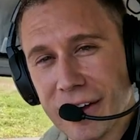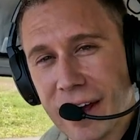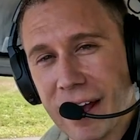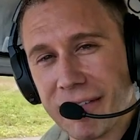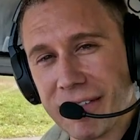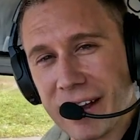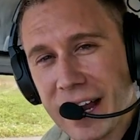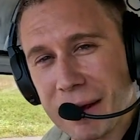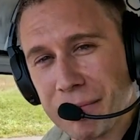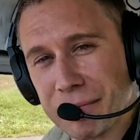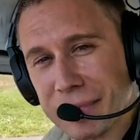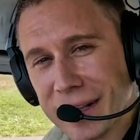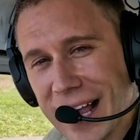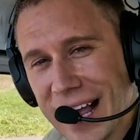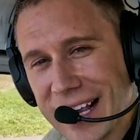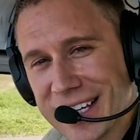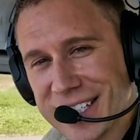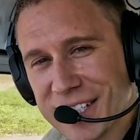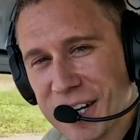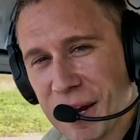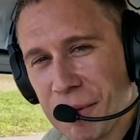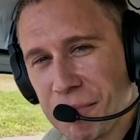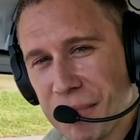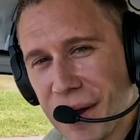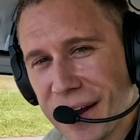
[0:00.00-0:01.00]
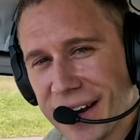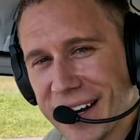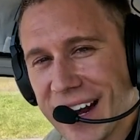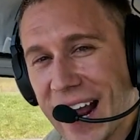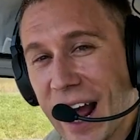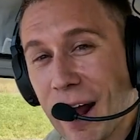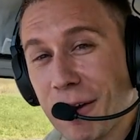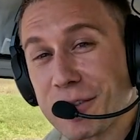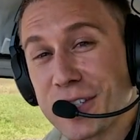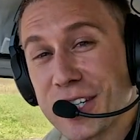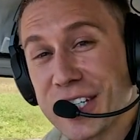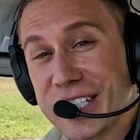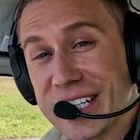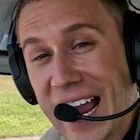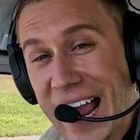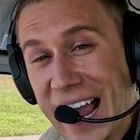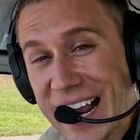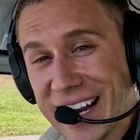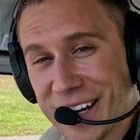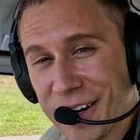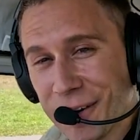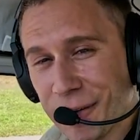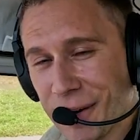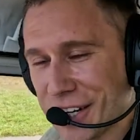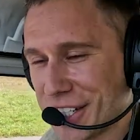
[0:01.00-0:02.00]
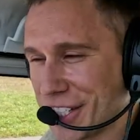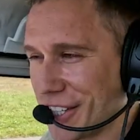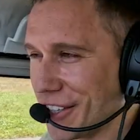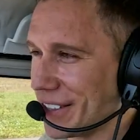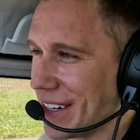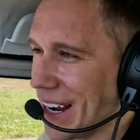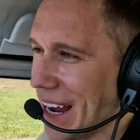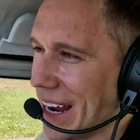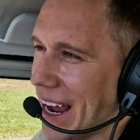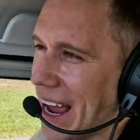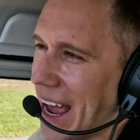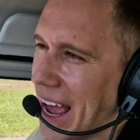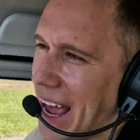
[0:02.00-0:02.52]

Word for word: Have a blessed, abundant, outstanding rest of your day.